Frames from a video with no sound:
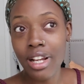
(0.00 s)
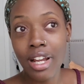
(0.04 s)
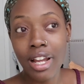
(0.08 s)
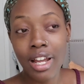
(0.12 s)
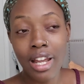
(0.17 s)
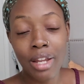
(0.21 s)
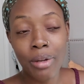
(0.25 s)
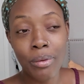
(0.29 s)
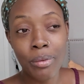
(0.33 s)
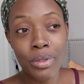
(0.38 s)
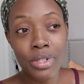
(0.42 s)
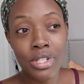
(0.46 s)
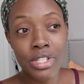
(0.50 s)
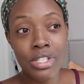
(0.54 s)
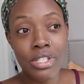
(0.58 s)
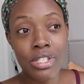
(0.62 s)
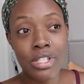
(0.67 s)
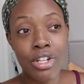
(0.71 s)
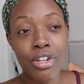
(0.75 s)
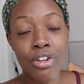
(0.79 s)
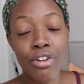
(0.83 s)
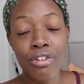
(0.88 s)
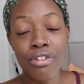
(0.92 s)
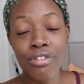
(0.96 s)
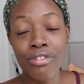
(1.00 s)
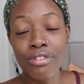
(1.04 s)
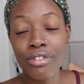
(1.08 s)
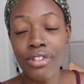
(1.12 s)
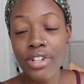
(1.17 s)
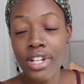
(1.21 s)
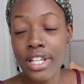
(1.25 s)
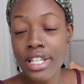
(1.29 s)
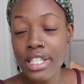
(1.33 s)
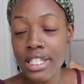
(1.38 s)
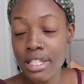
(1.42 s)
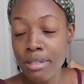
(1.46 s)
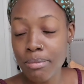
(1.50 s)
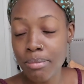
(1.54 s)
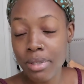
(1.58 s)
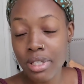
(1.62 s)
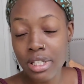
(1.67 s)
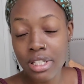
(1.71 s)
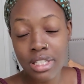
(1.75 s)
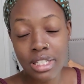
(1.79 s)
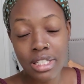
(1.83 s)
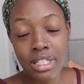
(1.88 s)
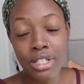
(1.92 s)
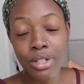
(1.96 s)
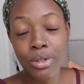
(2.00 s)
I was crazy busy